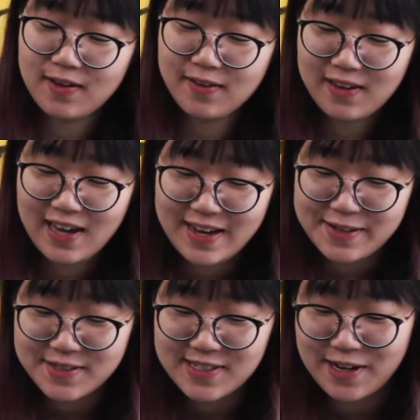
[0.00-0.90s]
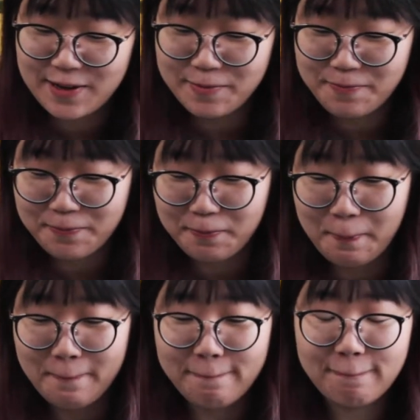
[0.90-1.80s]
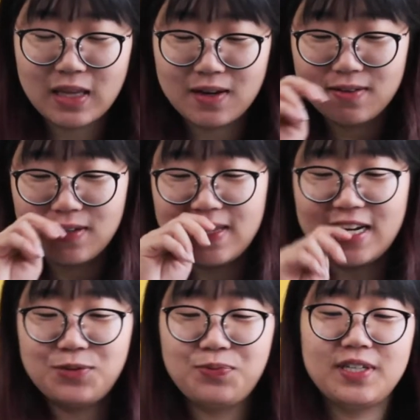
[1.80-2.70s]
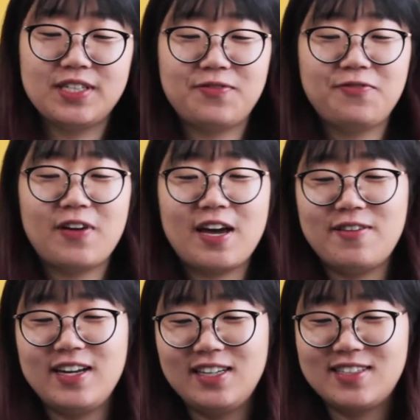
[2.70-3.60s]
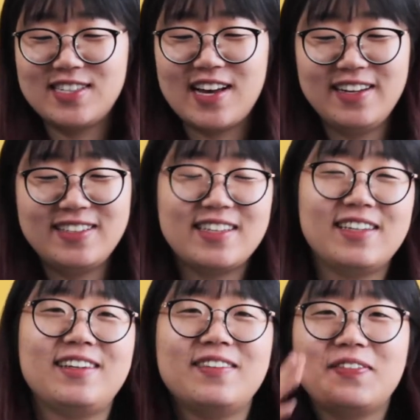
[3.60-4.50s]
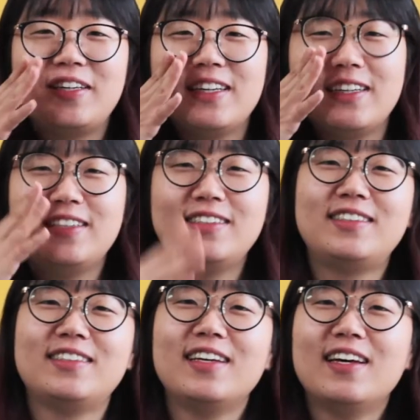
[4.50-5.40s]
Okay, so the next one is very exciting because